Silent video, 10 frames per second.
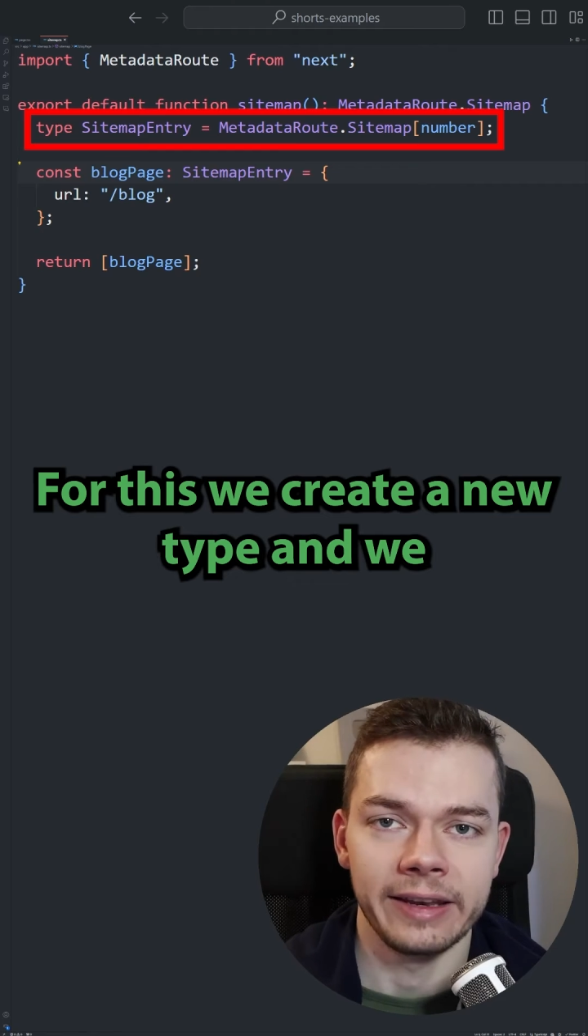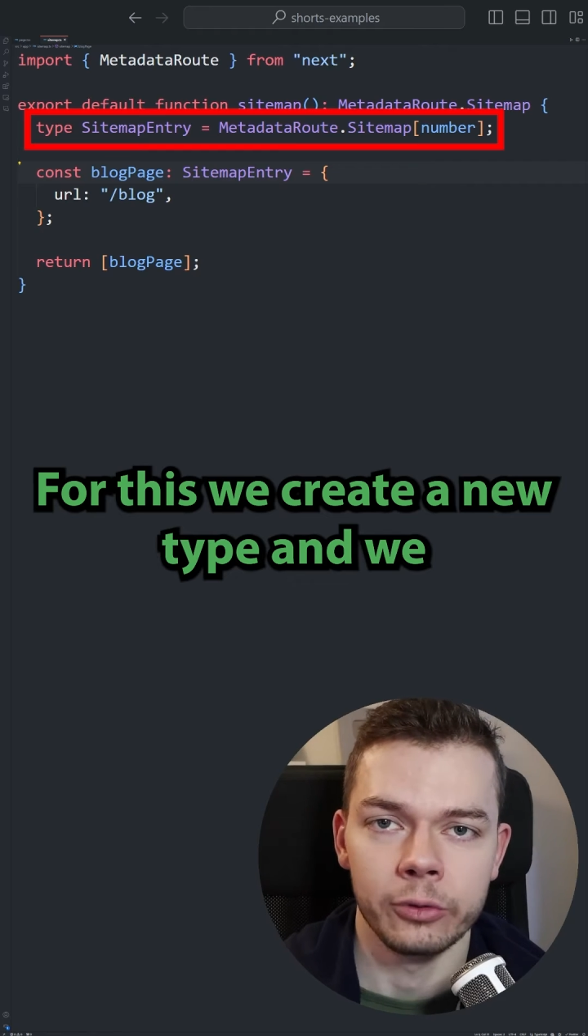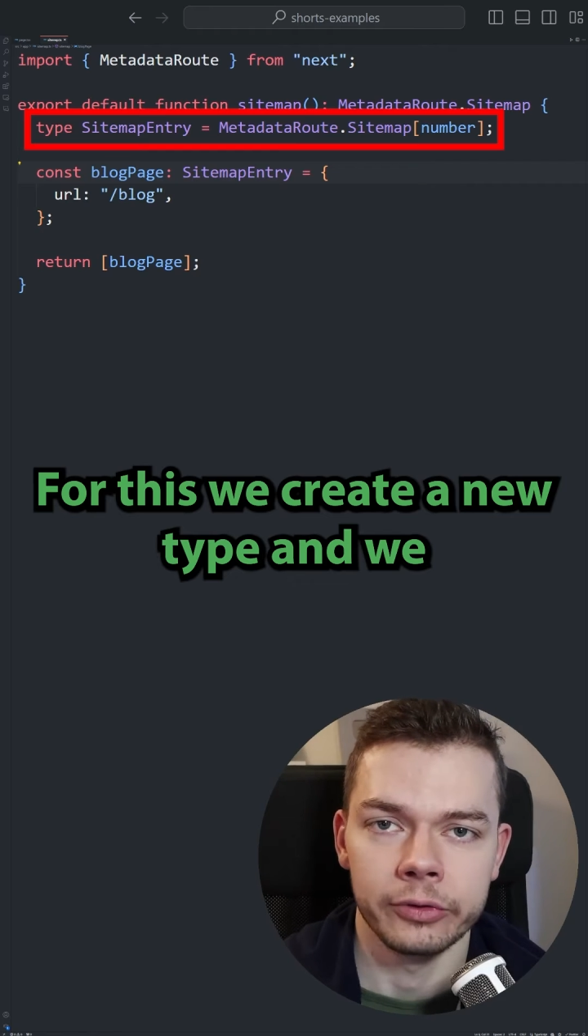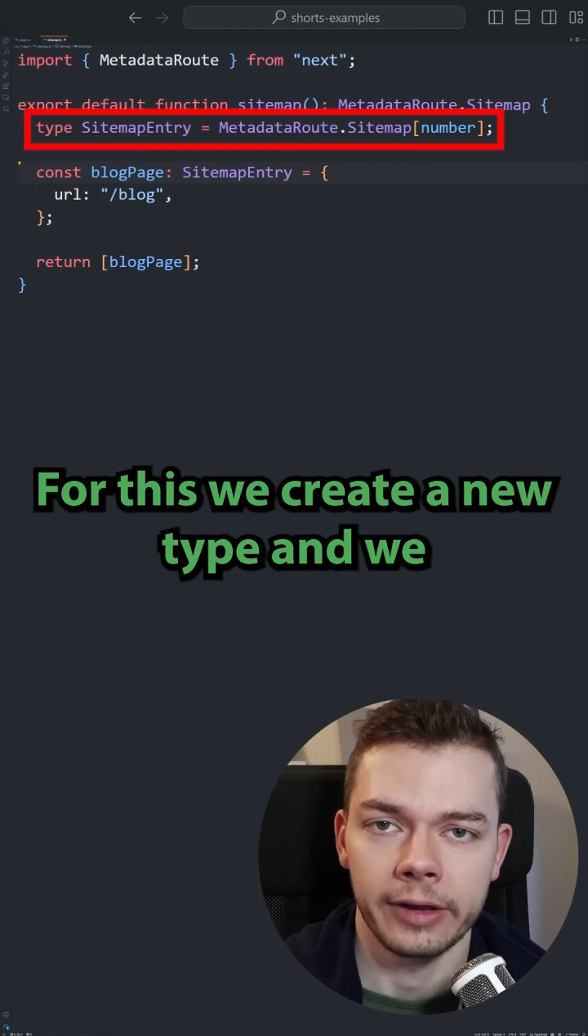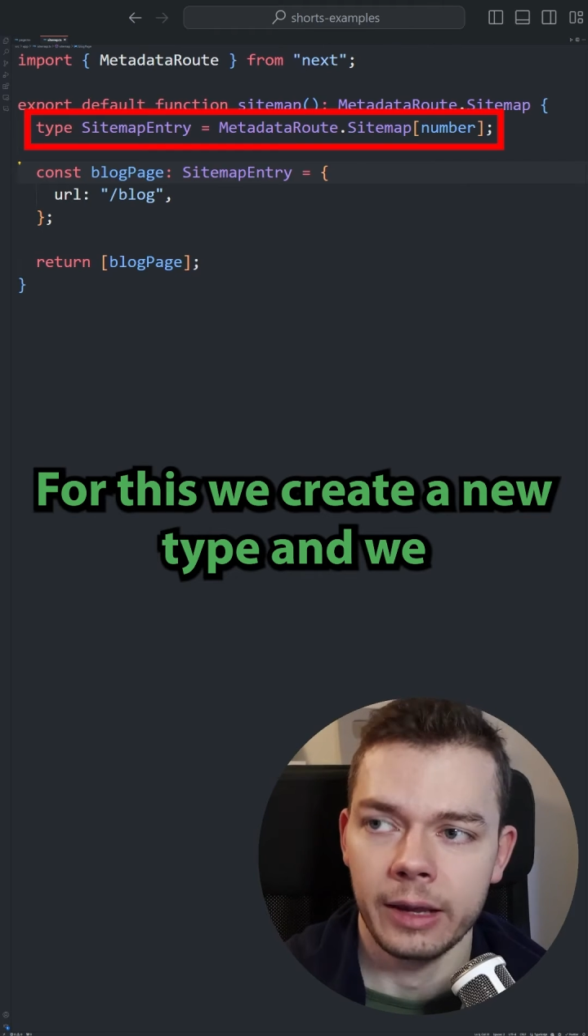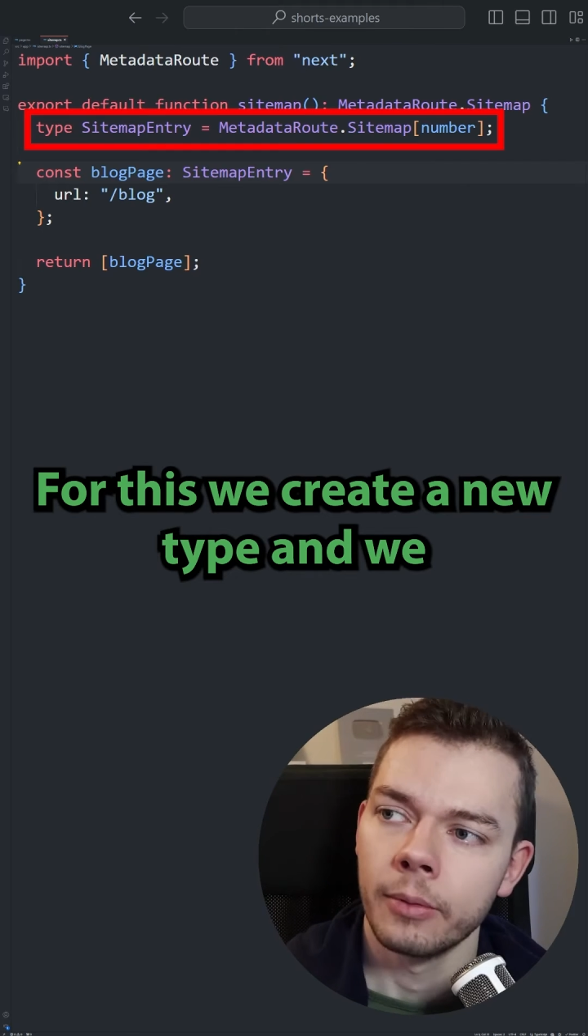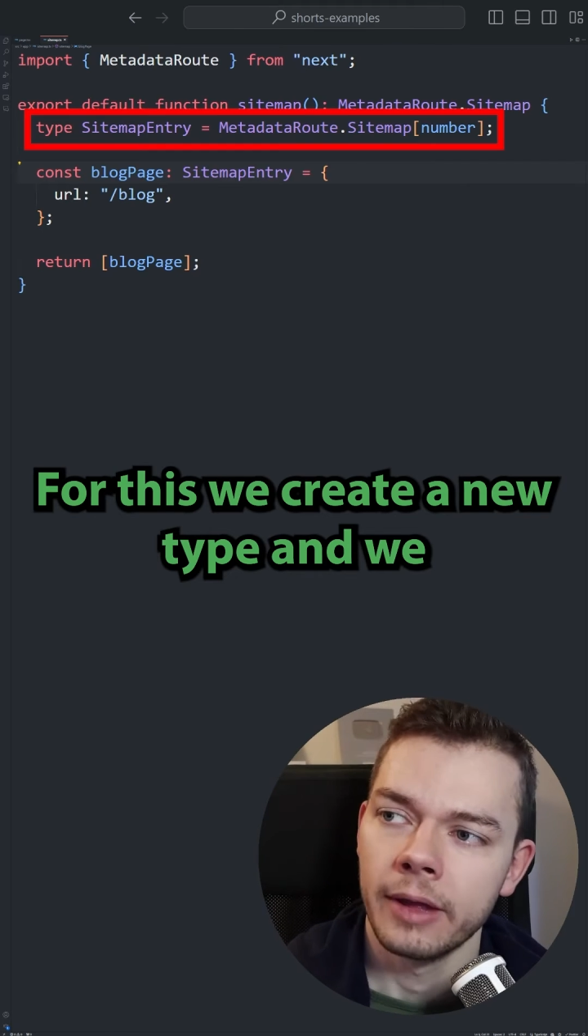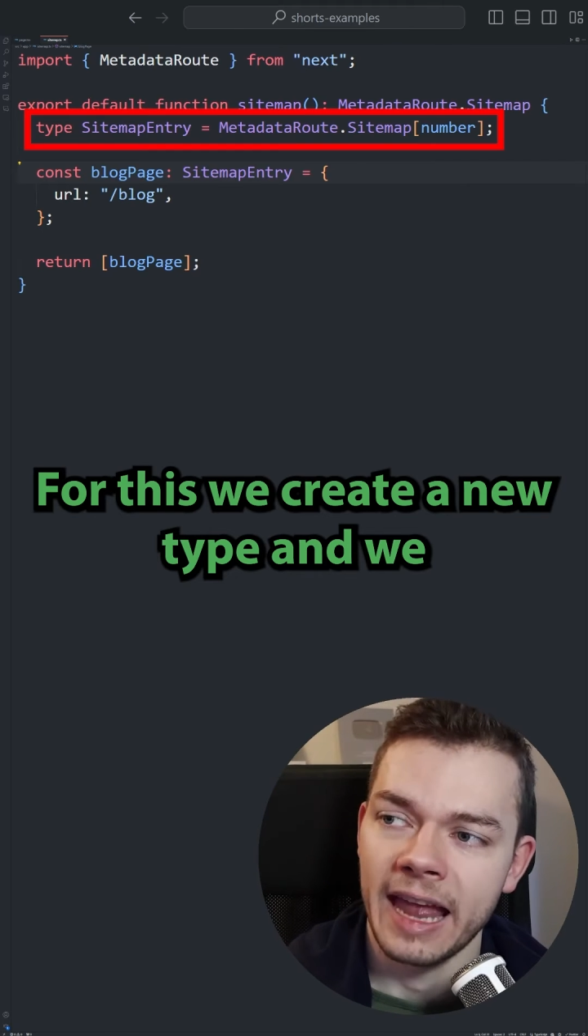a new type